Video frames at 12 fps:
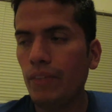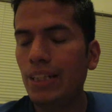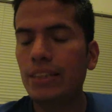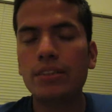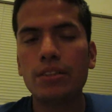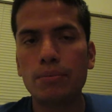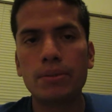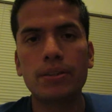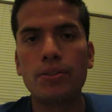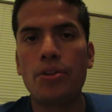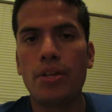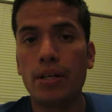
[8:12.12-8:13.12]
It's just something
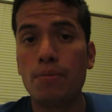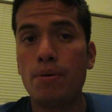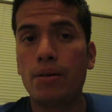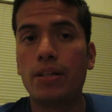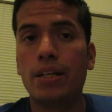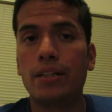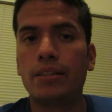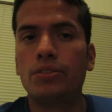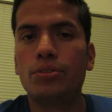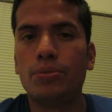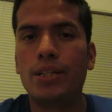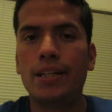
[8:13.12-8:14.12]
to think about. I
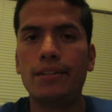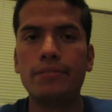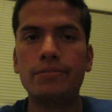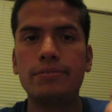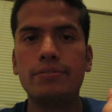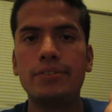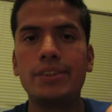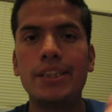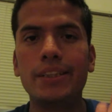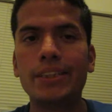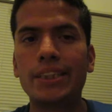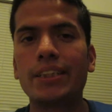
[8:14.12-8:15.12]
don't have the
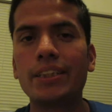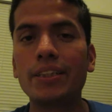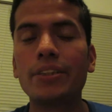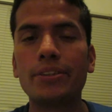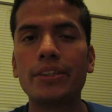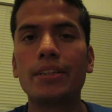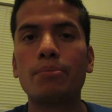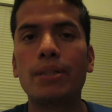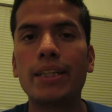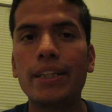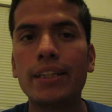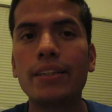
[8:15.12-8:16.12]
idea clear yet in
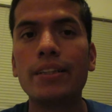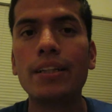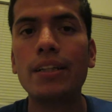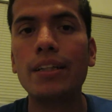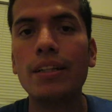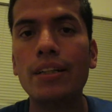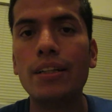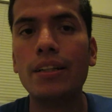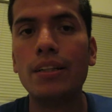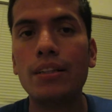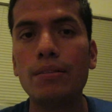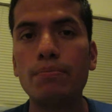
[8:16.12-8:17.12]
my head,
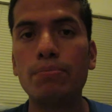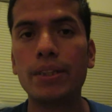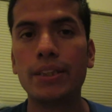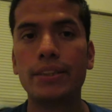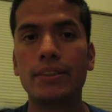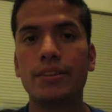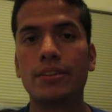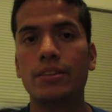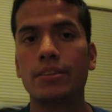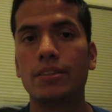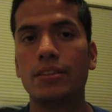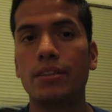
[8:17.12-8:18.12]

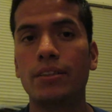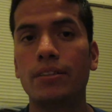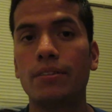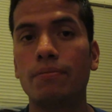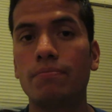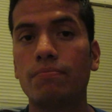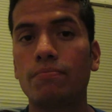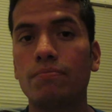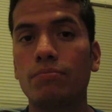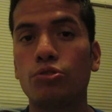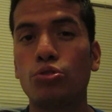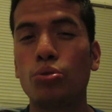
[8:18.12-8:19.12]
but
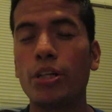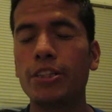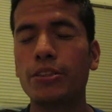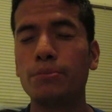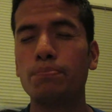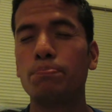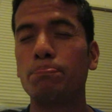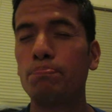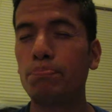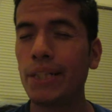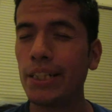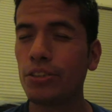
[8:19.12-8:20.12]
try to
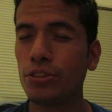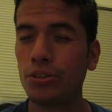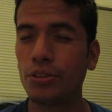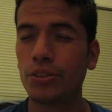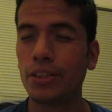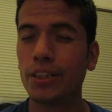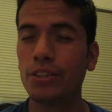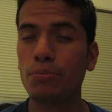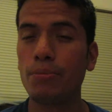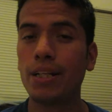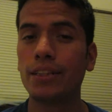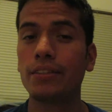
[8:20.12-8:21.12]
picture in your
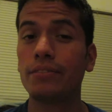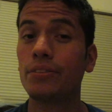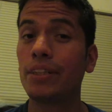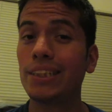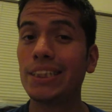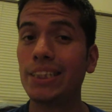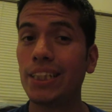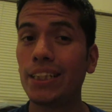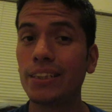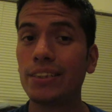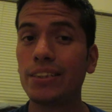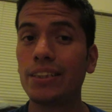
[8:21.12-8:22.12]
mind if you had
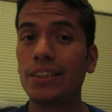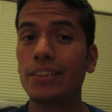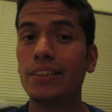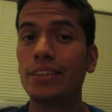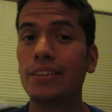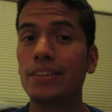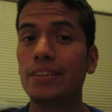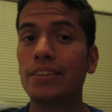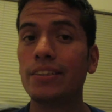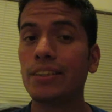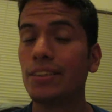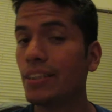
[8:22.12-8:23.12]
sex at
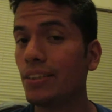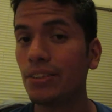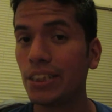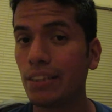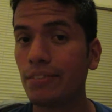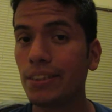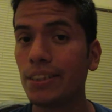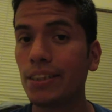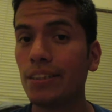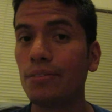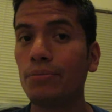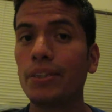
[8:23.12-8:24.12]
16 or
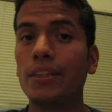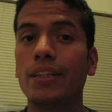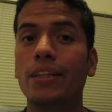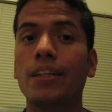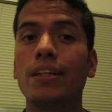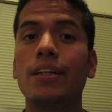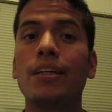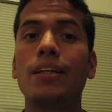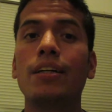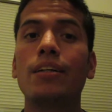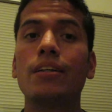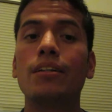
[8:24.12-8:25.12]
17 with a
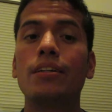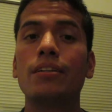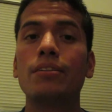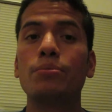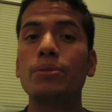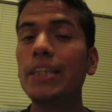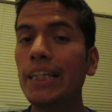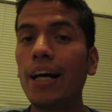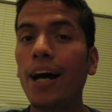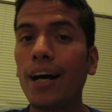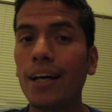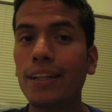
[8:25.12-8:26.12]
really
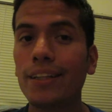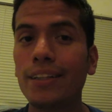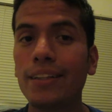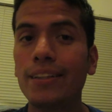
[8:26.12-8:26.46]
hot